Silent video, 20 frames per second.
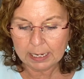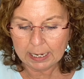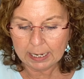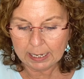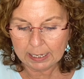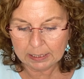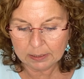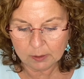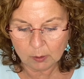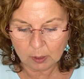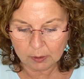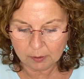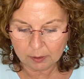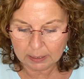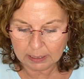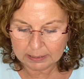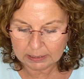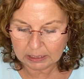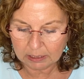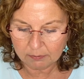and so I thought
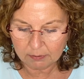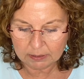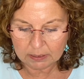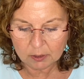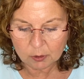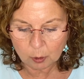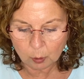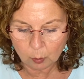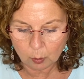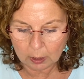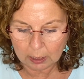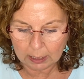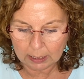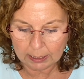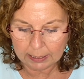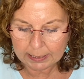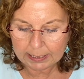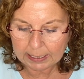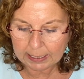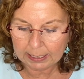I'd give it a
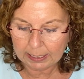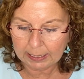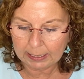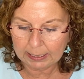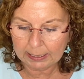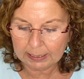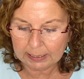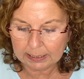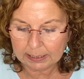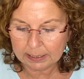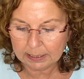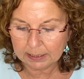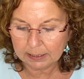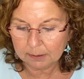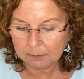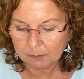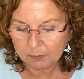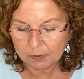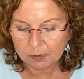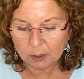try, and
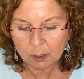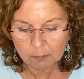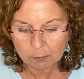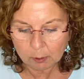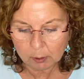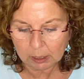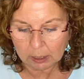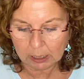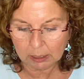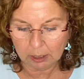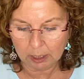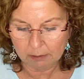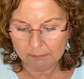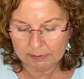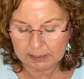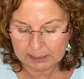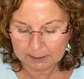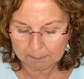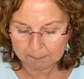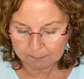so far I love
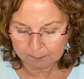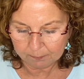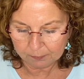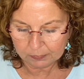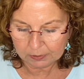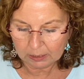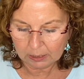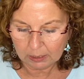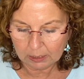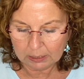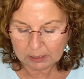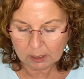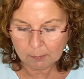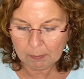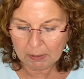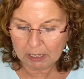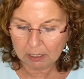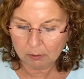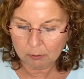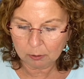it. It's a
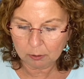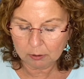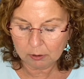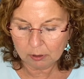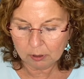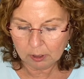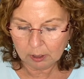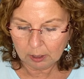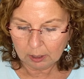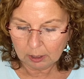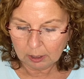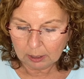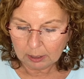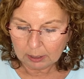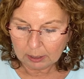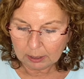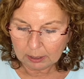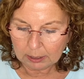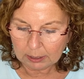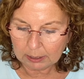powder,
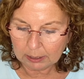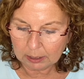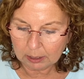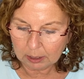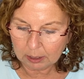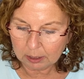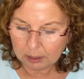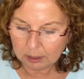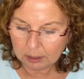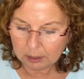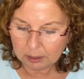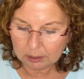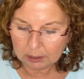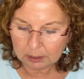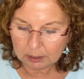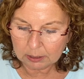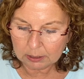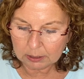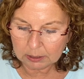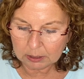and
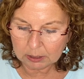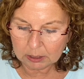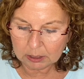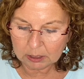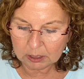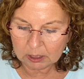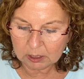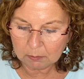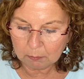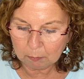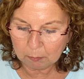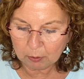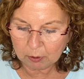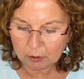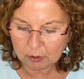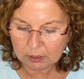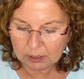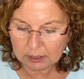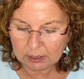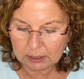it
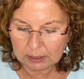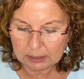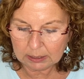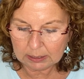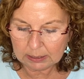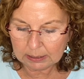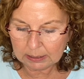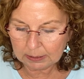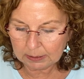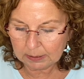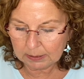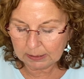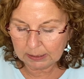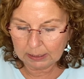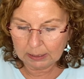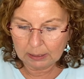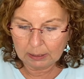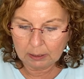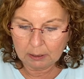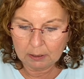disperses
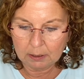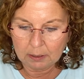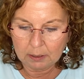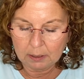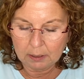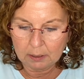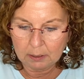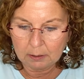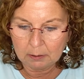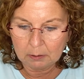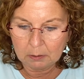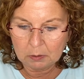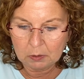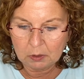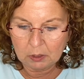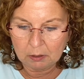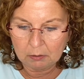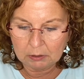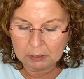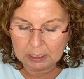
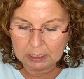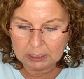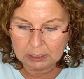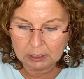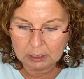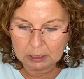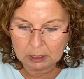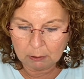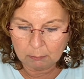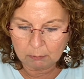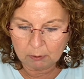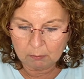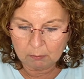so nicely through